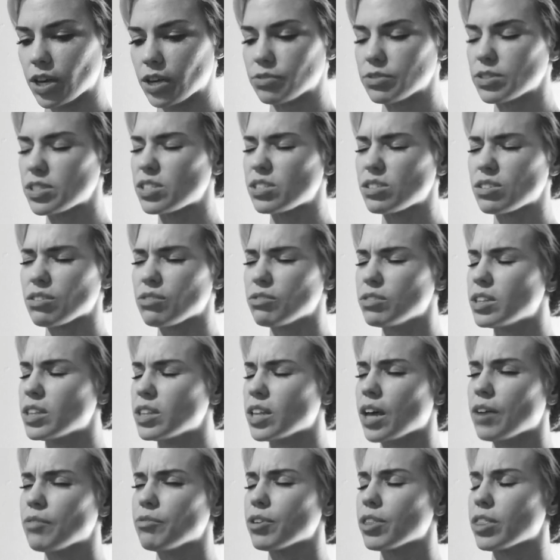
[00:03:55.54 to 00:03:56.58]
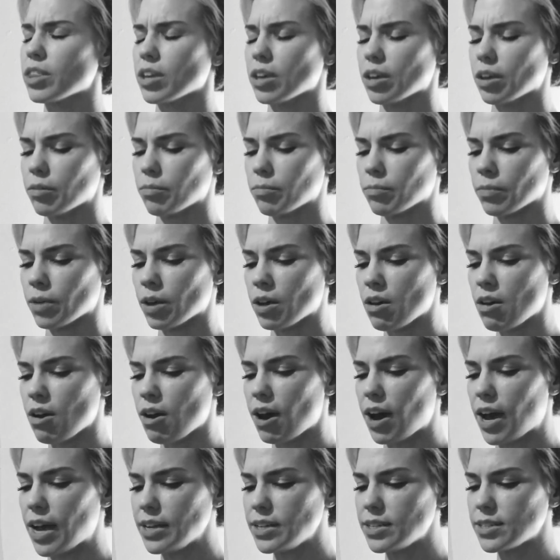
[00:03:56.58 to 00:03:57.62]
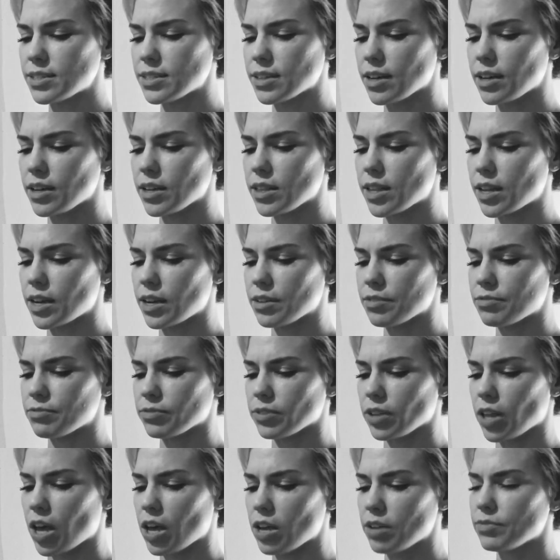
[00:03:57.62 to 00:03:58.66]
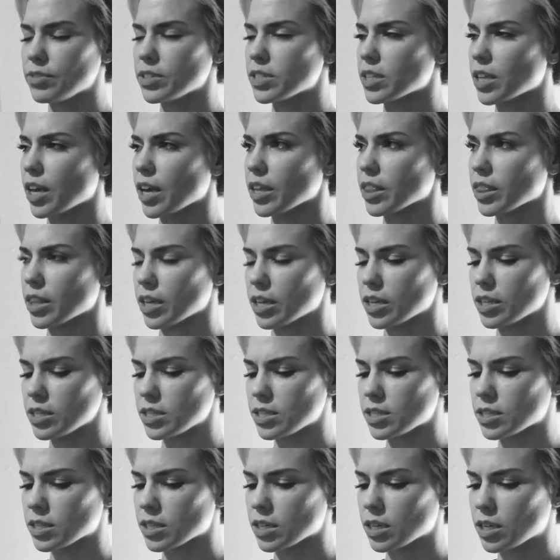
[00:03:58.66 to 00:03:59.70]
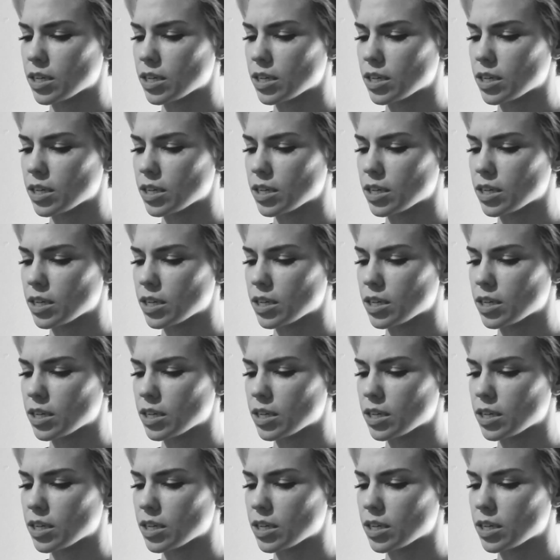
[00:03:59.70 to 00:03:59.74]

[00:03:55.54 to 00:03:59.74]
I was so in love with him. I decided that if love is like this,